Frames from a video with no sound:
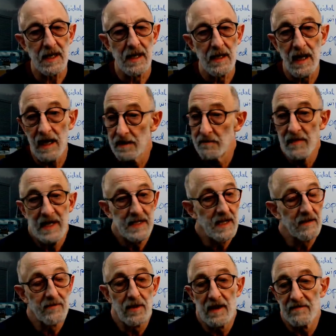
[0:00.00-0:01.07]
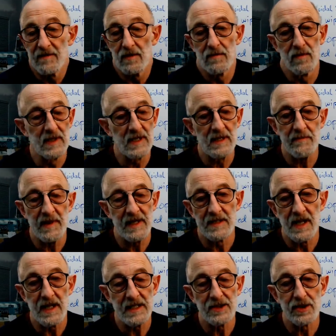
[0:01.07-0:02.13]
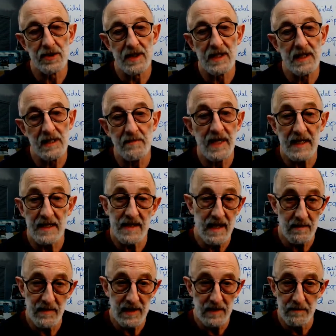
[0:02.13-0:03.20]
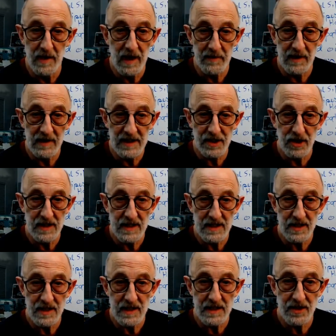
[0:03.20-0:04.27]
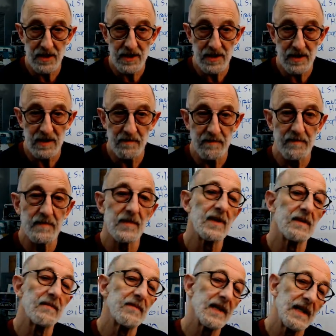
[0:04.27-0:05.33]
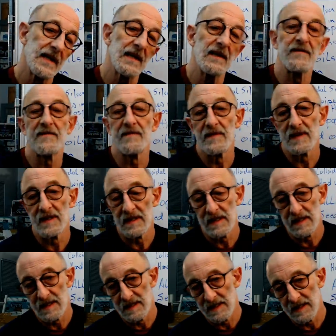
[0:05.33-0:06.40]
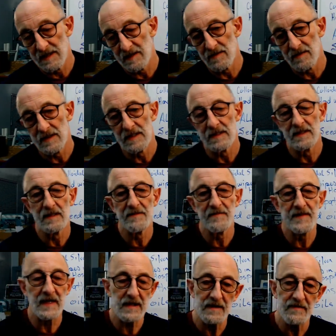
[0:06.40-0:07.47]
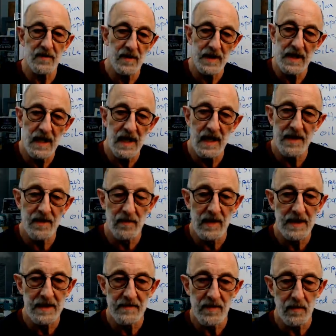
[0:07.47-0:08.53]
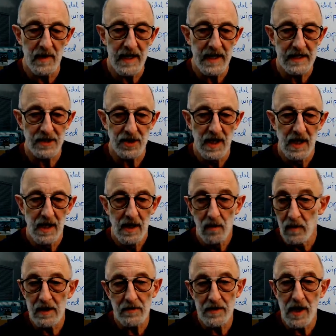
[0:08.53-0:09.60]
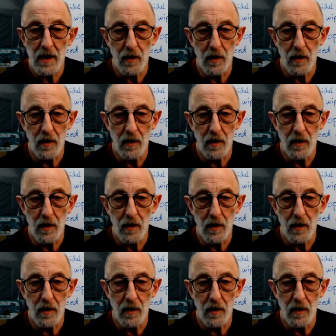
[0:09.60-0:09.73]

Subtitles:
And it may never, ever really be a danger to anybody in that middle population density. It's just going to be, you know, effective on either end of the range. We don't know.